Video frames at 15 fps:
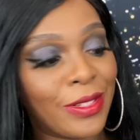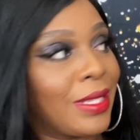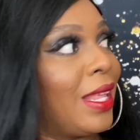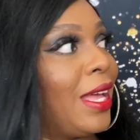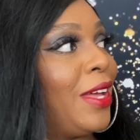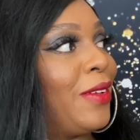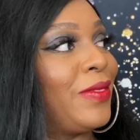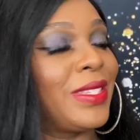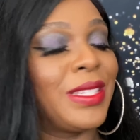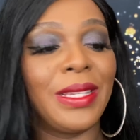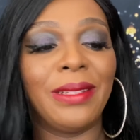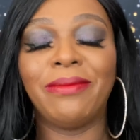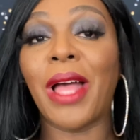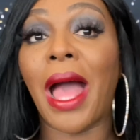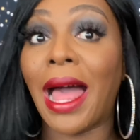loves.
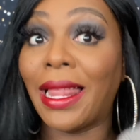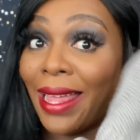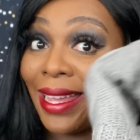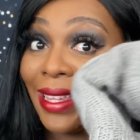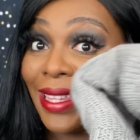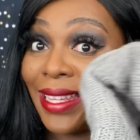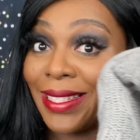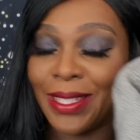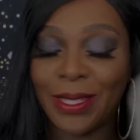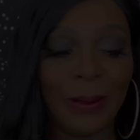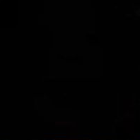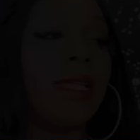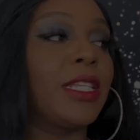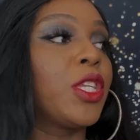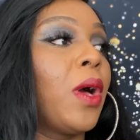I like this.
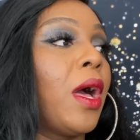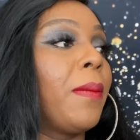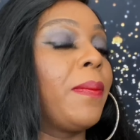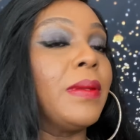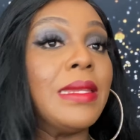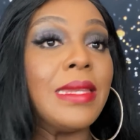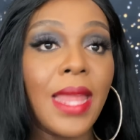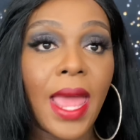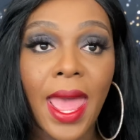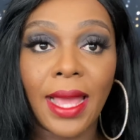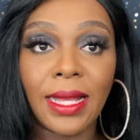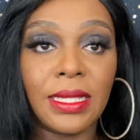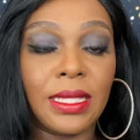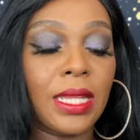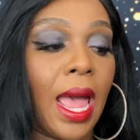So up
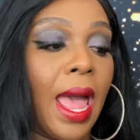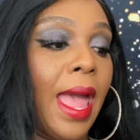next, I